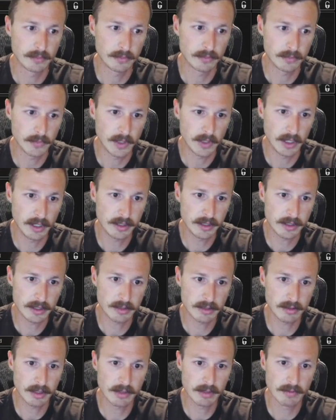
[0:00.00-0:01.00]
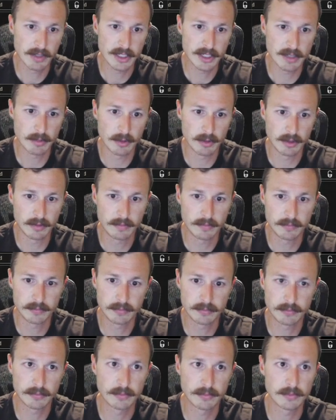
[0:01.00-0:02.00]
Yeah, this is looking reasonable.
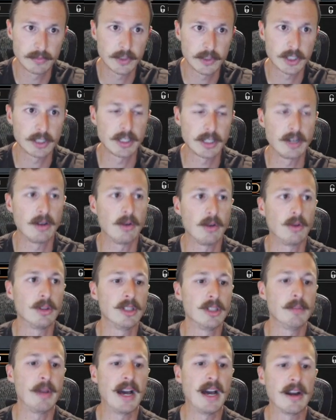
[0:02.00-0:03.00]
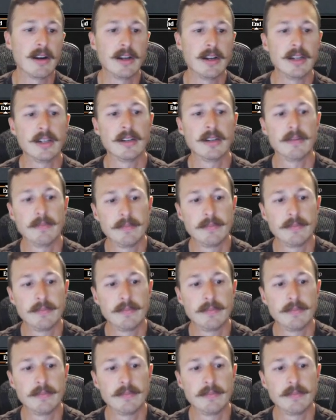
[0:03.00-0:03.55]
Just in a holding pattern here.